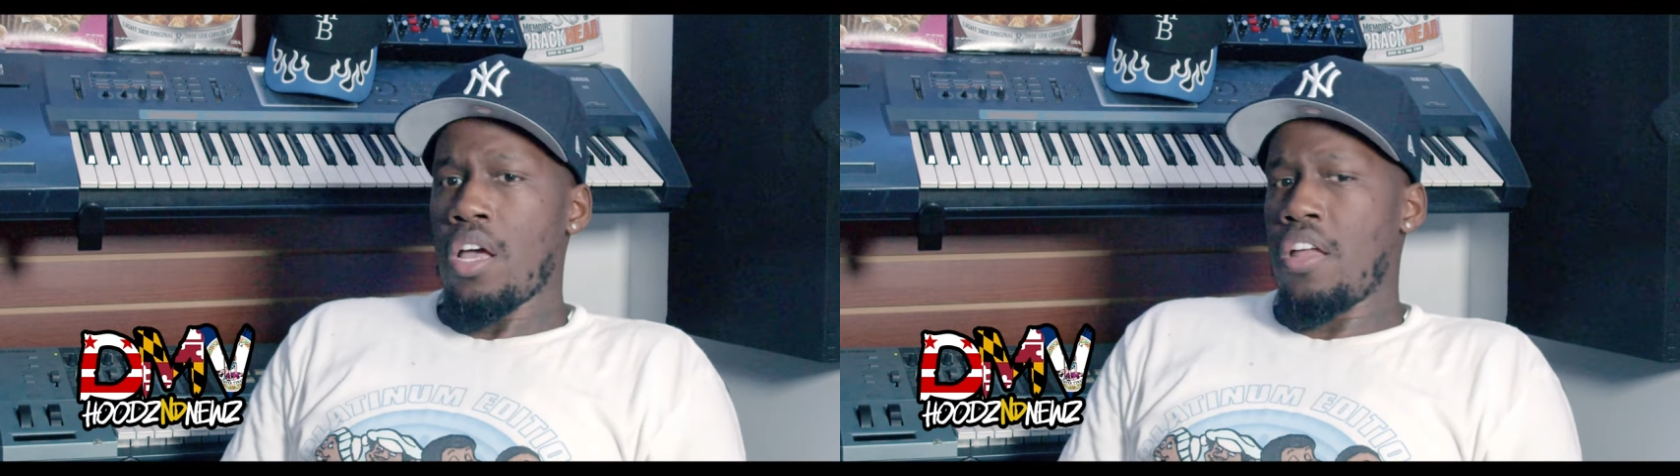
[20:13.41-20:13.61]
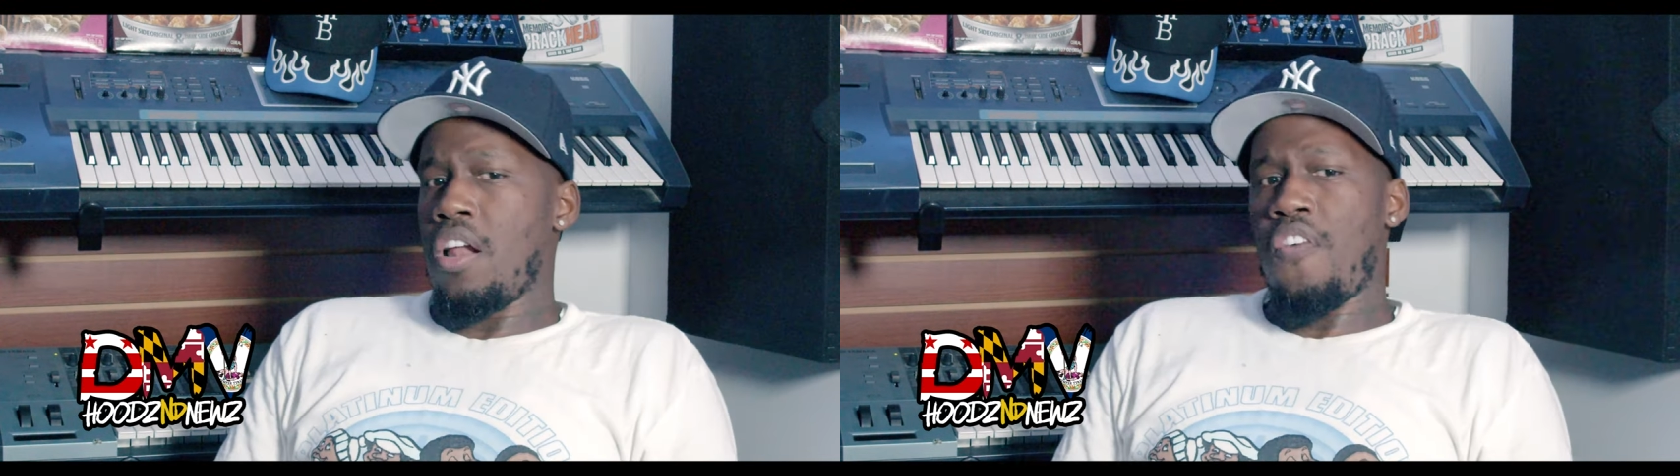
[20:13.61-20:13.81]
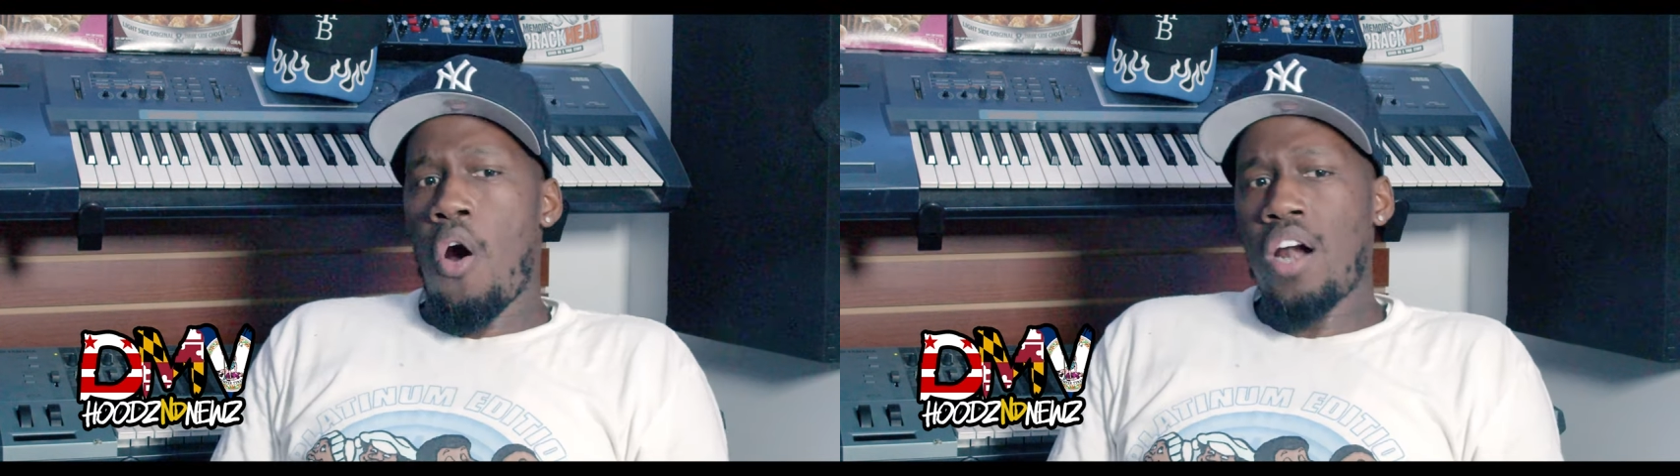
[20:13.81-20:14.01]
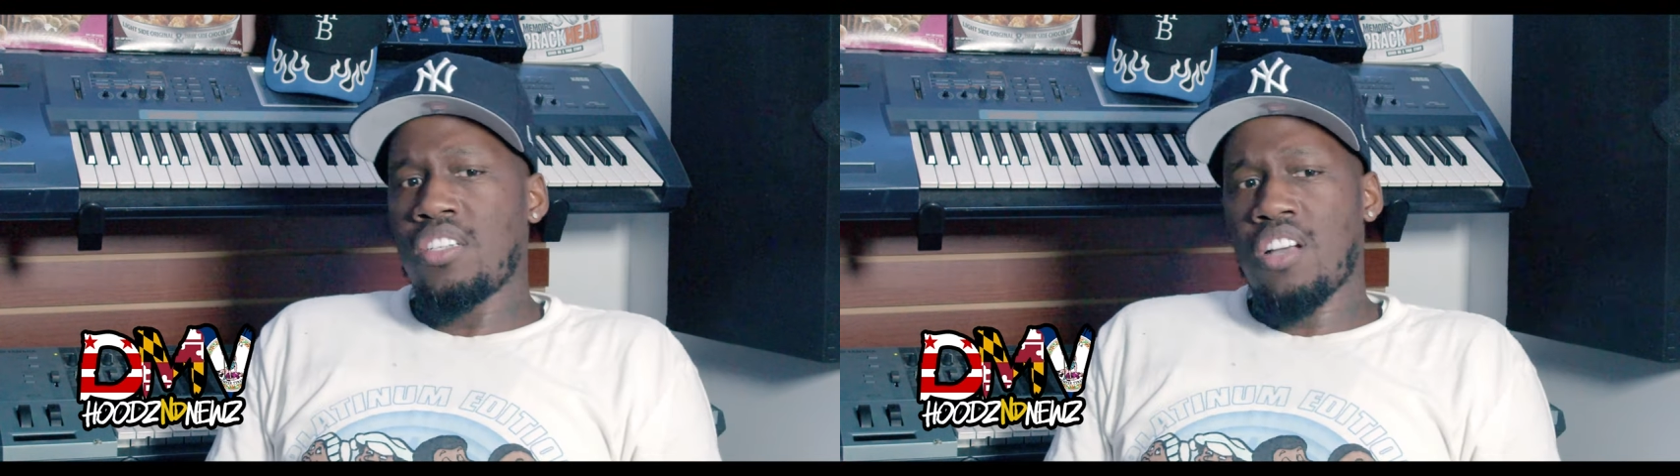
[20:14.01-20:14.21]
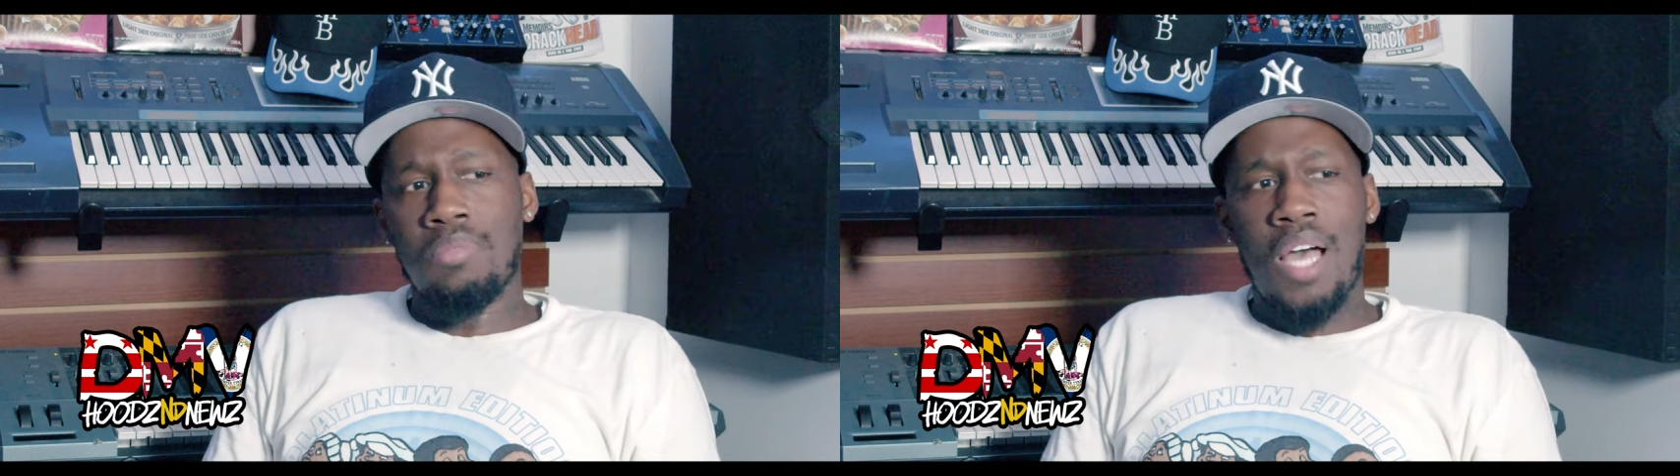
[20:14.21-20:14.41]
And if an
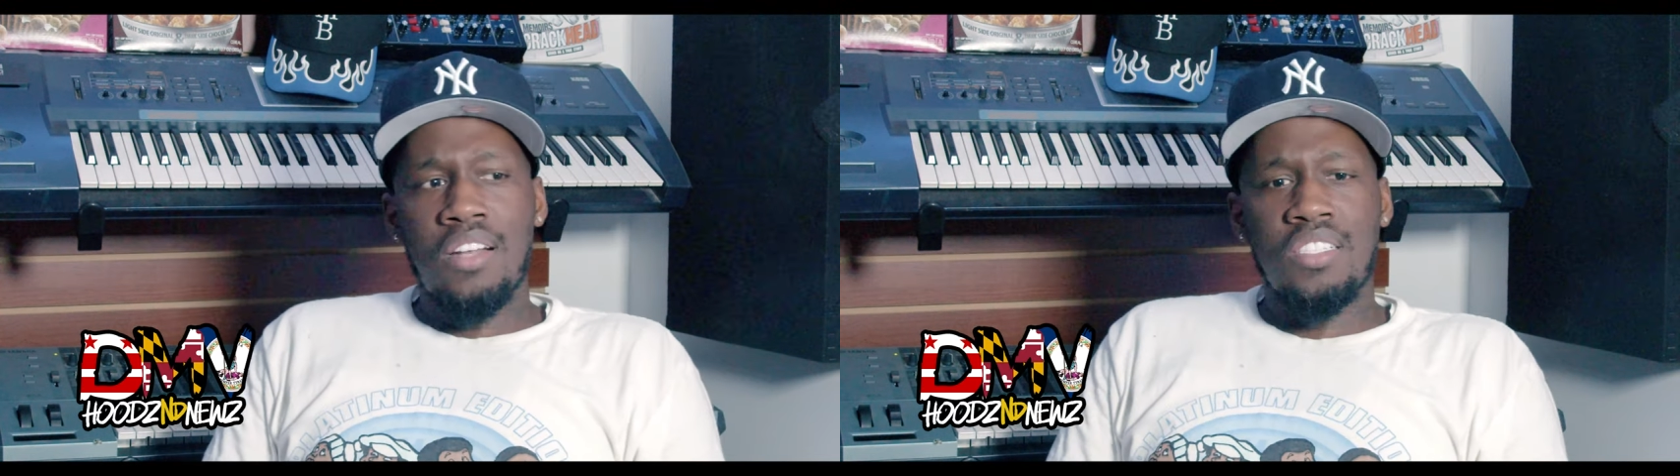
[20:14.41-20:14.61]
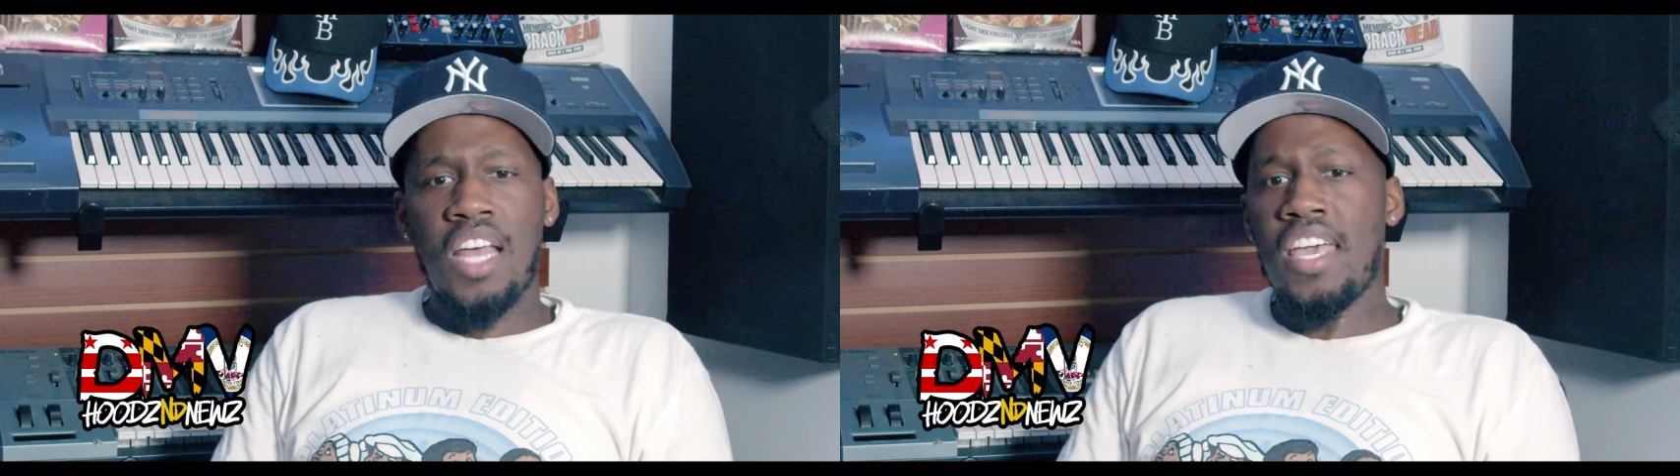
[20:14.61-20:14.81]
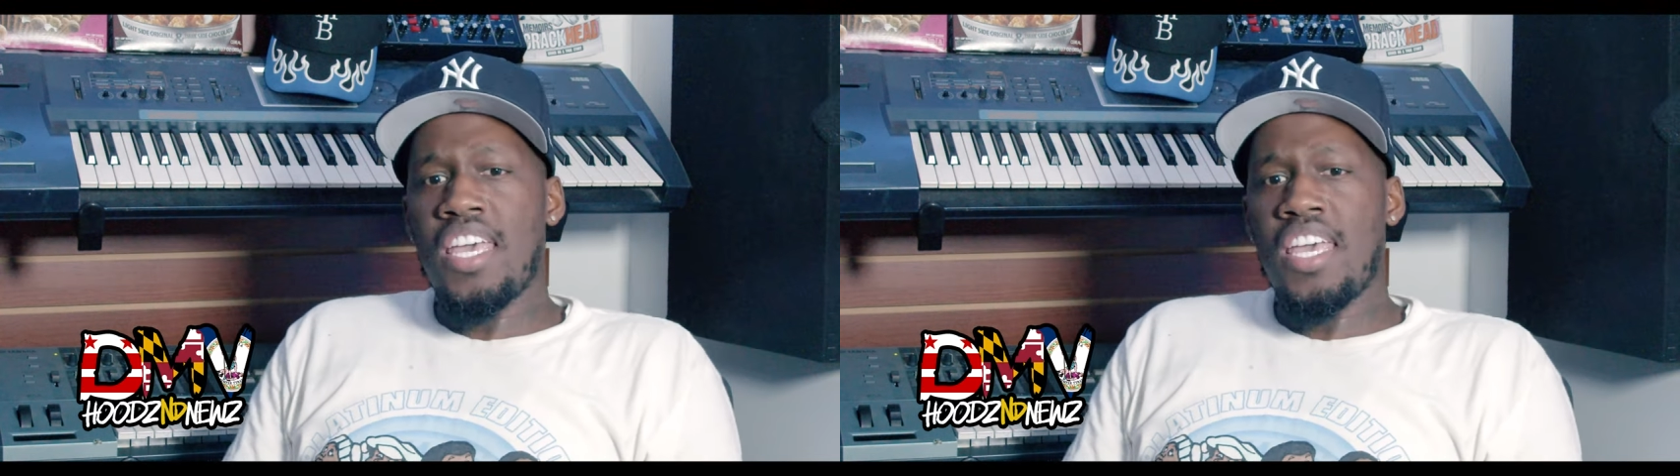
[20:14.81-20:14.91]
artist comes out and say